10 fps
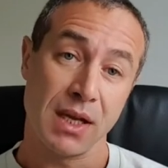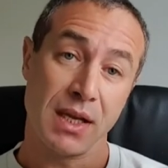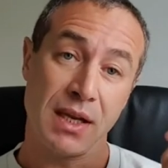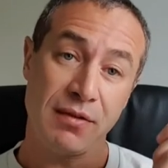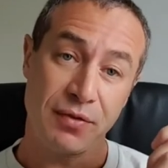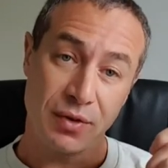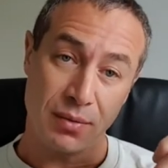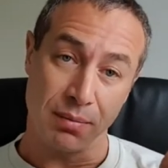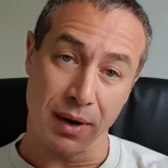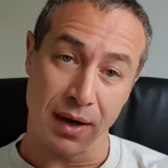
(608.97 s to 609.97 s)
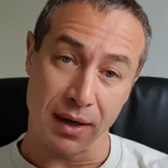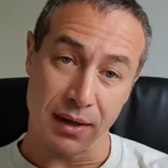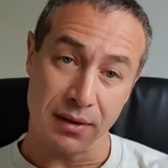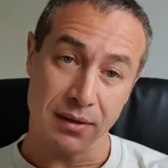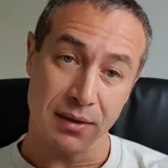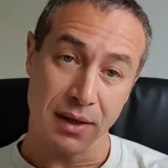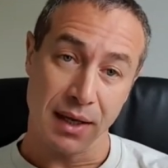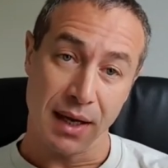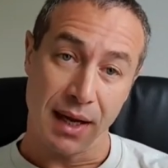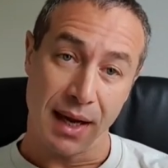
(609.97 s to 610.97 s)
If you buy
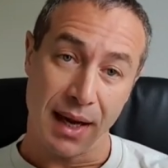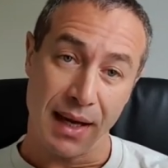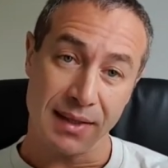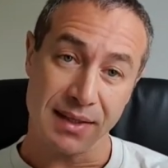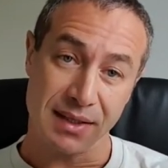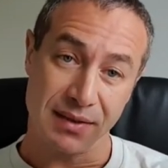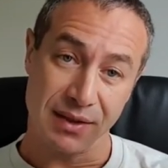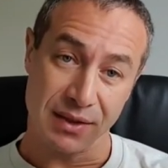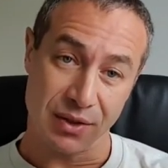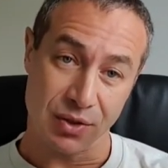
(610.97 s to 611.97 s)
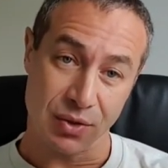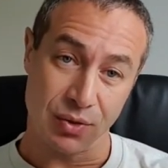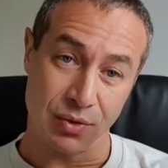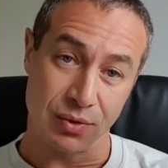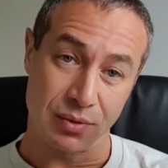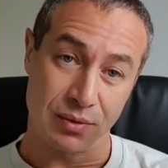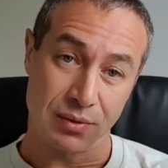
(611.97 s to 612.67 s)
S22